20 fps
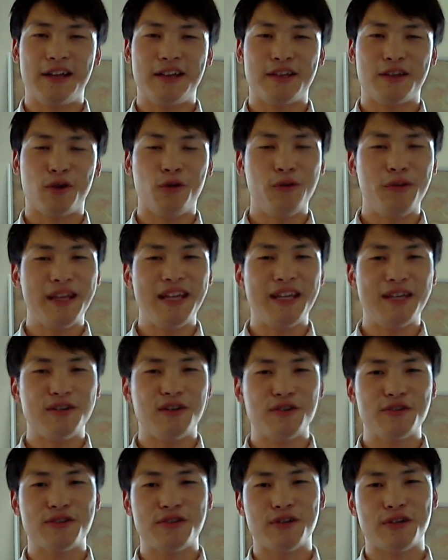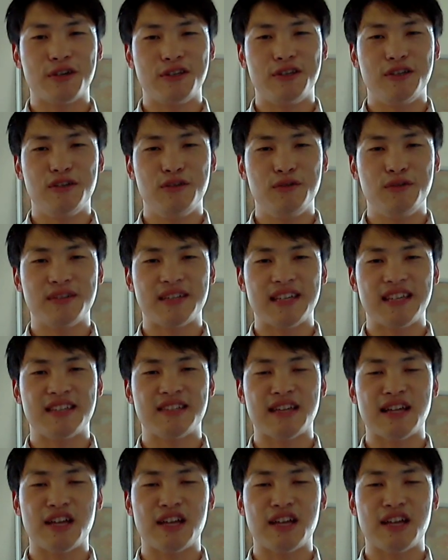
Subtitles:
The only heroes you could use is